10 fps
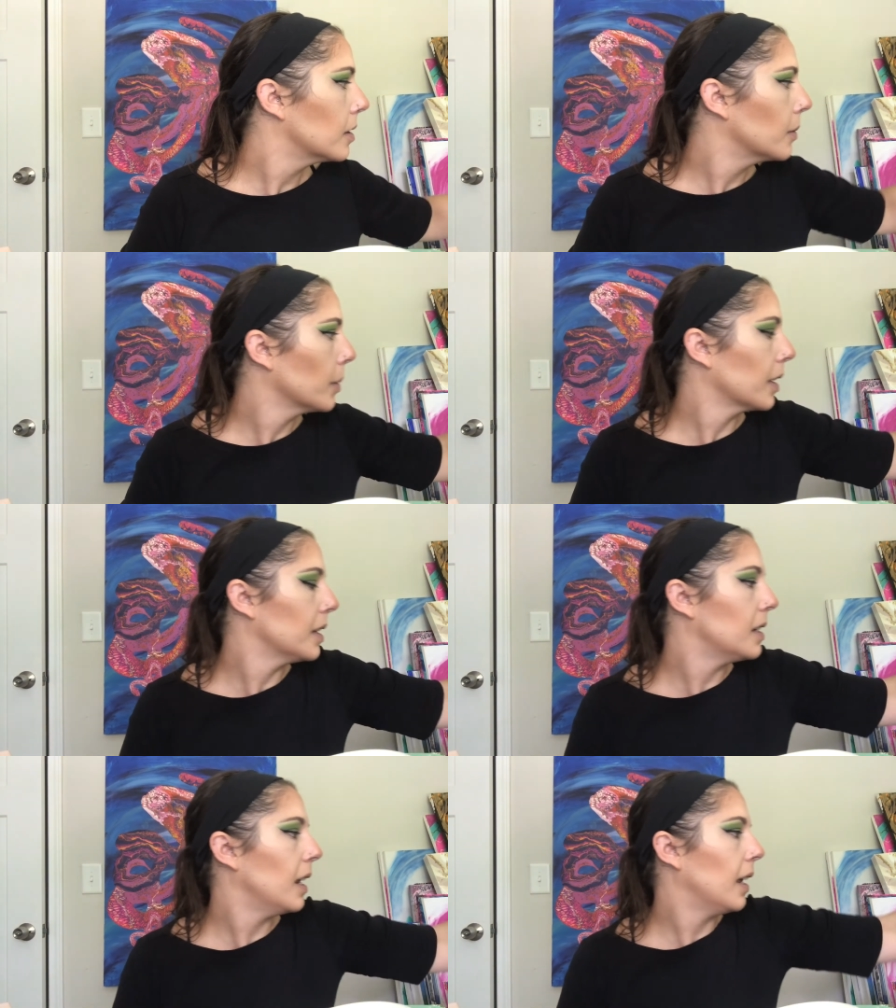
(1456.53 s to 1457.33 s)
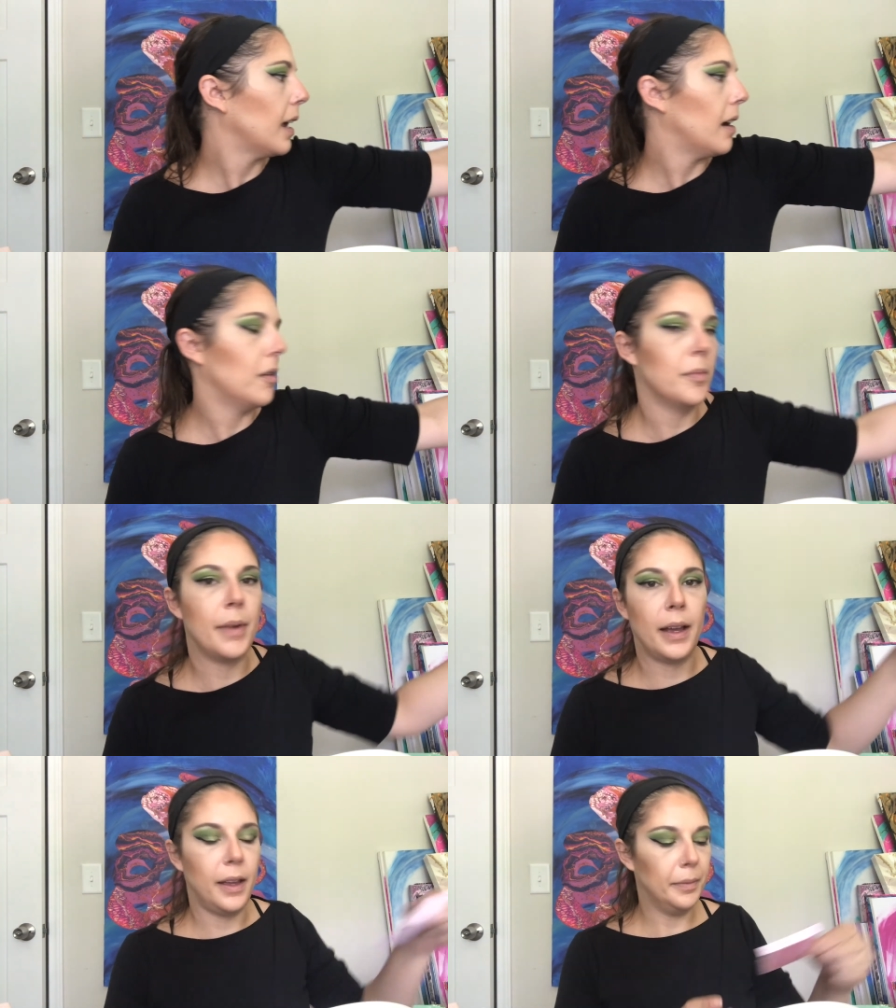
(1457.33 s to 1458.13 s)
I'm going to take out
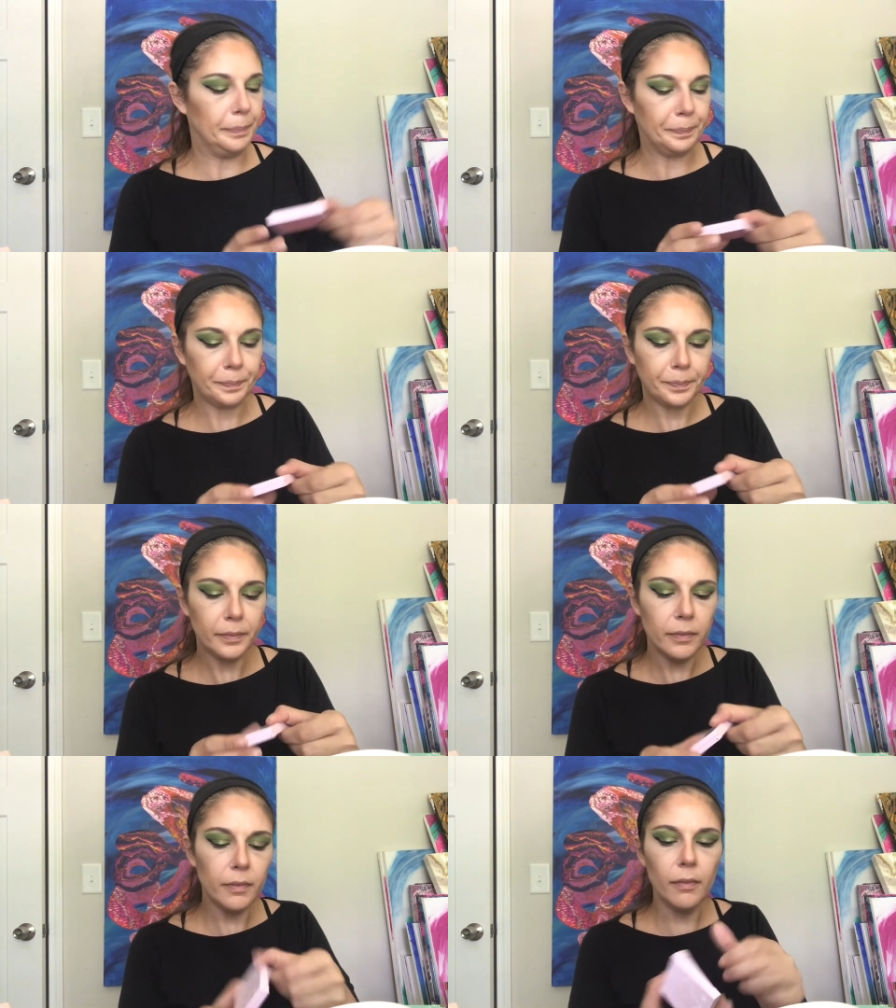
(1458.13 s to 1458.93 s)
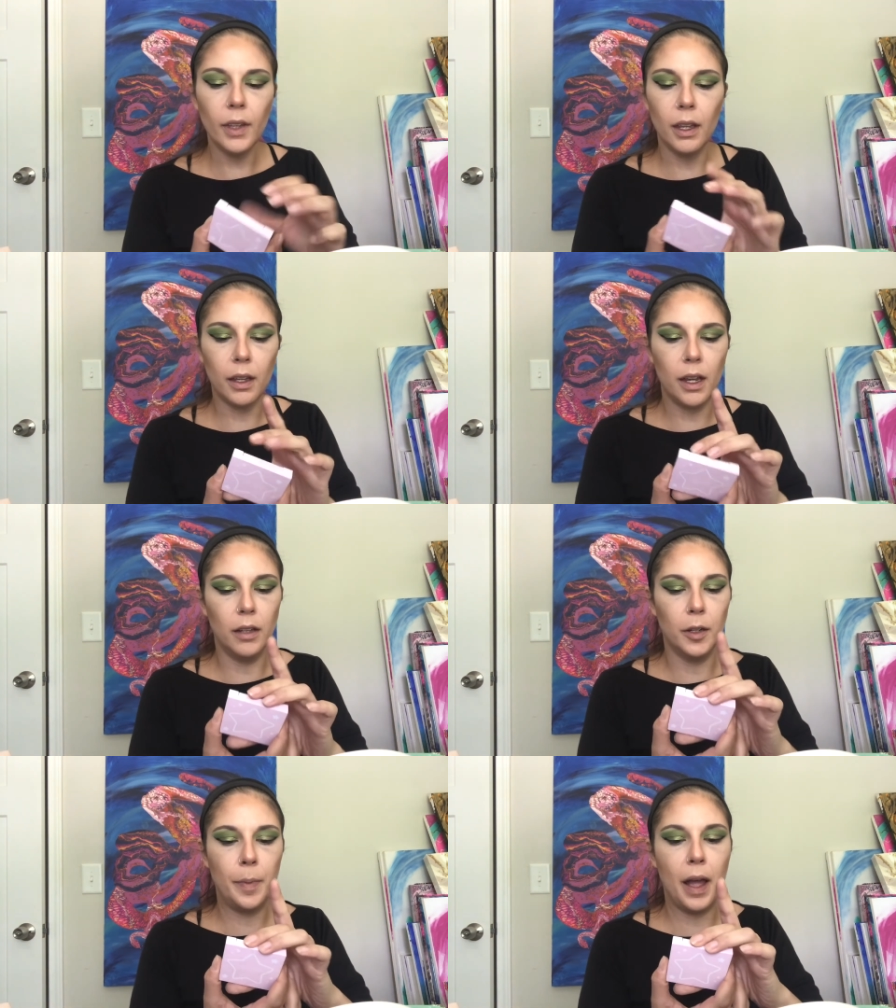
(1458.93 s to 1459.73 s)
my
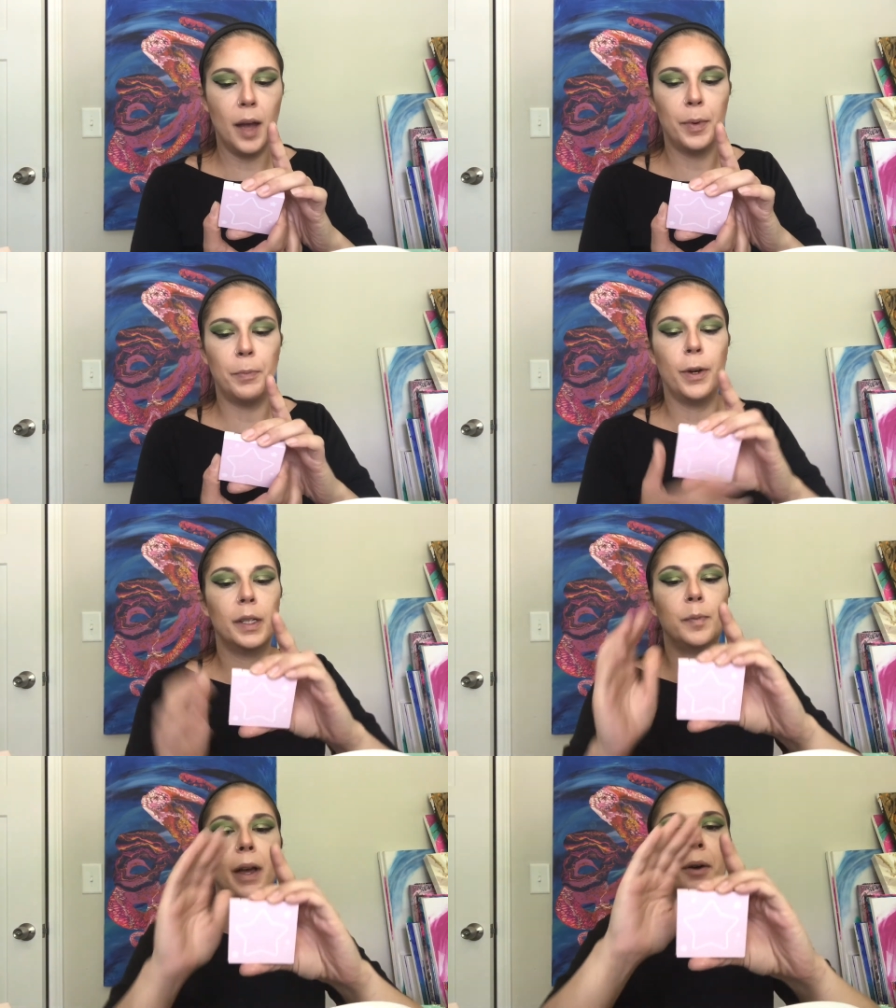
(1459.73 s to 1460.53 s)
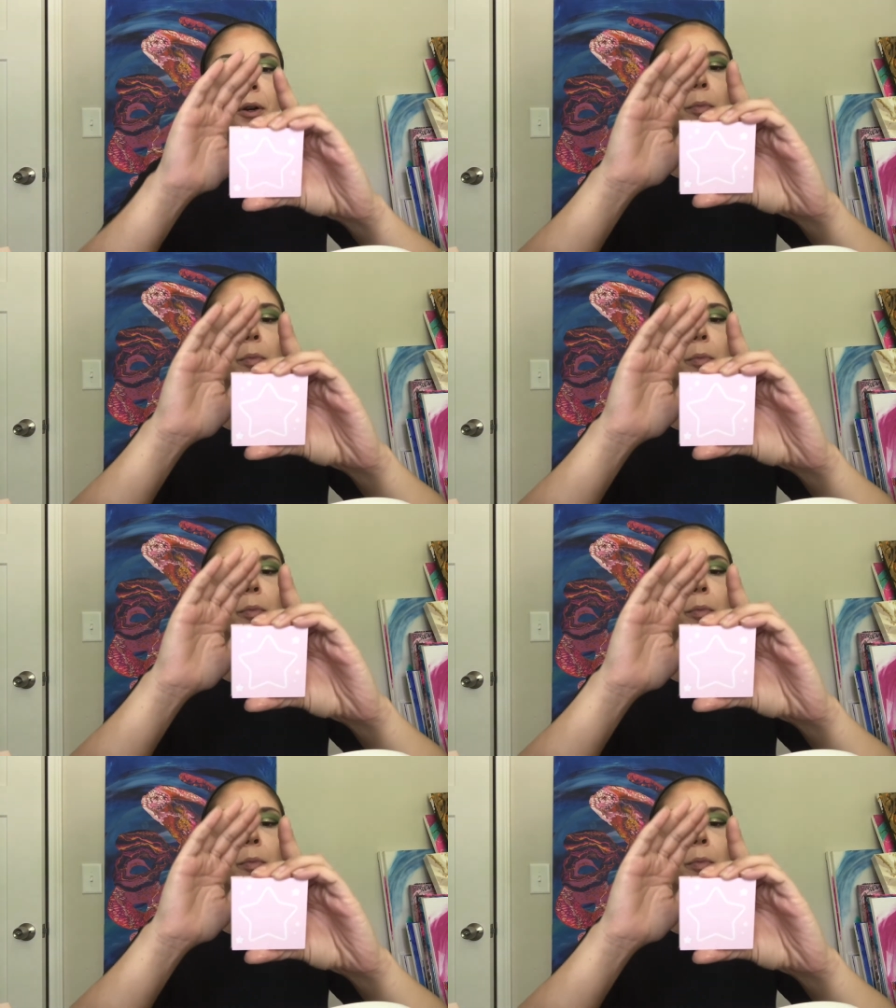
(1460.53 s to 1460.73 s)
ColourPop Pressed Powder